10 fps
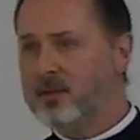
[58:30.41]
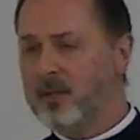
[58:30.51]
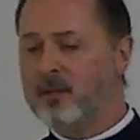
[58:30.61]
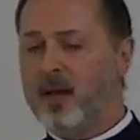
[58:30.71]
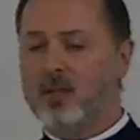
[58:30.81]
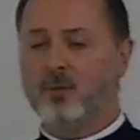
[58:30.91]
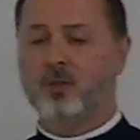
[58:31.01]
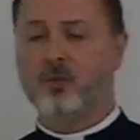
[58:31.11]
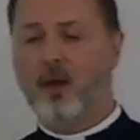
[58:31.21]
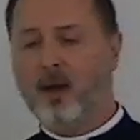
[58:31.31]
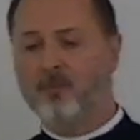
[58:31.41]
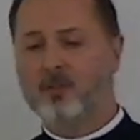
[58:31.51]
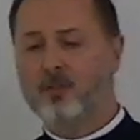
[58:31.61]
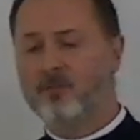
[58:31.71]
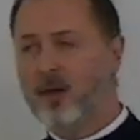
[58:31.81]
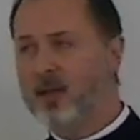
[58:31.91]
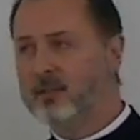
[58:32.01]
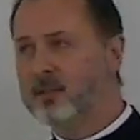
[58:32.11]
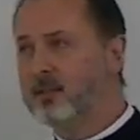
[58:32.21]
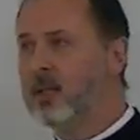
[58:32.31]
And that's what you have this fast
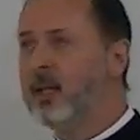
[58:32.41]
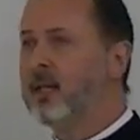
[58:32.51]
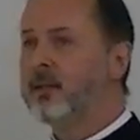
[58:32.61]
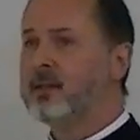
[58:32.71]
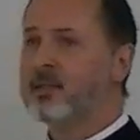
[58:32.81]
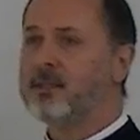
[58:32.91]
This is